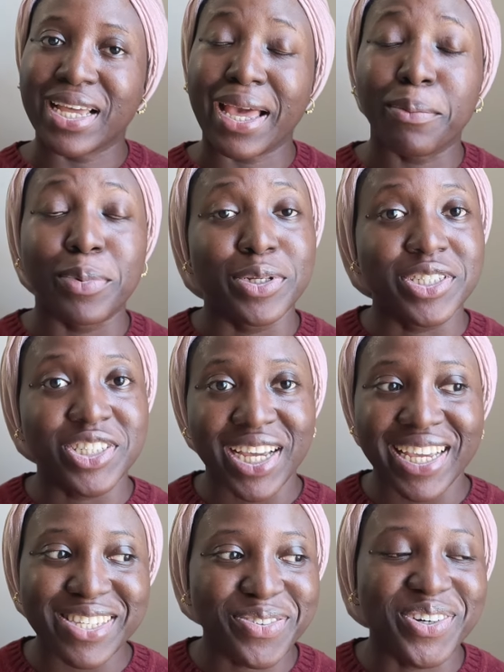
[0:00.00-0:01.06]
i
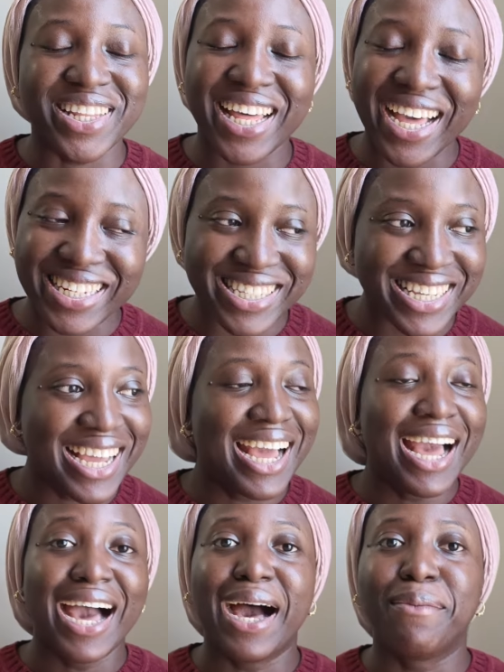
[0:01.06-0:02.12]
apologize for that
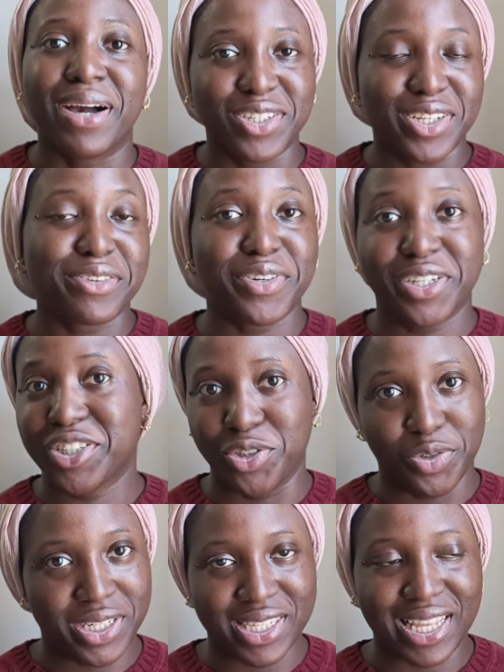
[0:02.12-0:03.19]
i'm actually very
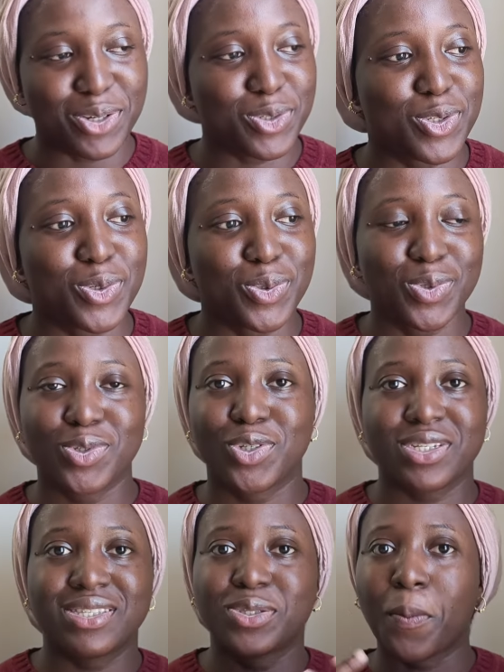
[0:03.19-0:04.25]
stressed out so
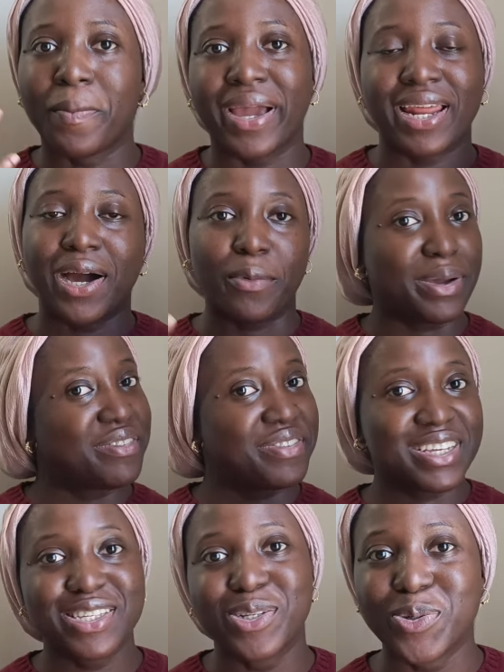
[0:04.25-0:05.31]
just don't mind how my
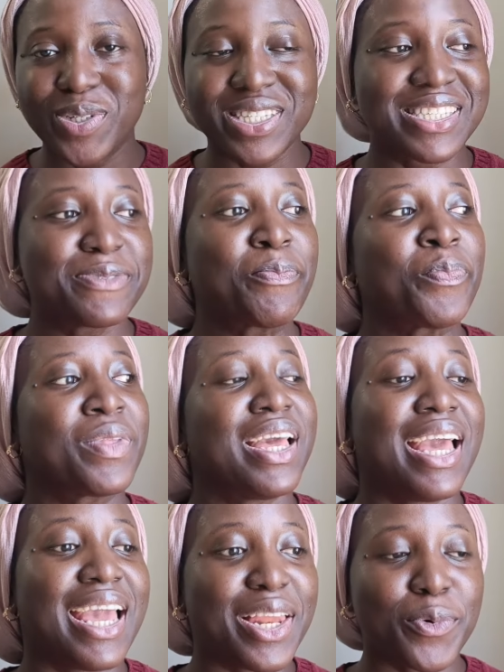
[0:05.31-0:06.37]
face looks
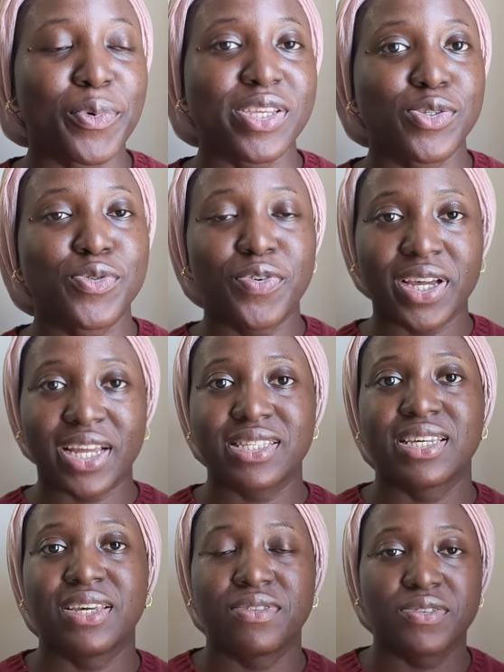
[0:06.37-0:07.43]
anyways don't forget
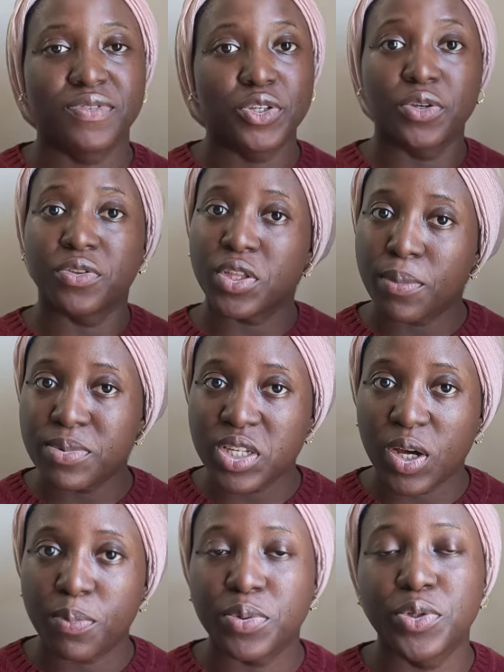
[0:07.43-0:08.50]
to give this video a thumbs
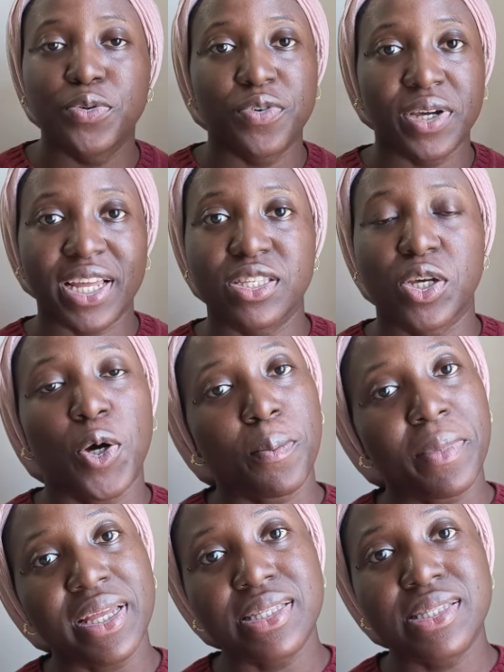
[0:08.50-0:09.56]
up don't forget to
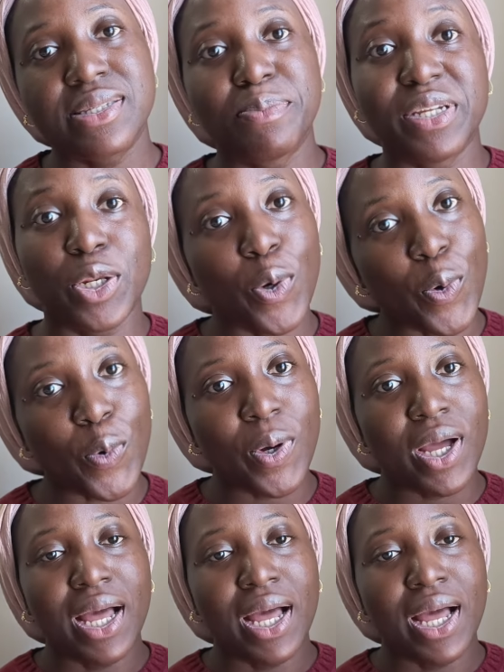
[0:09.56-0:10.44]
comment below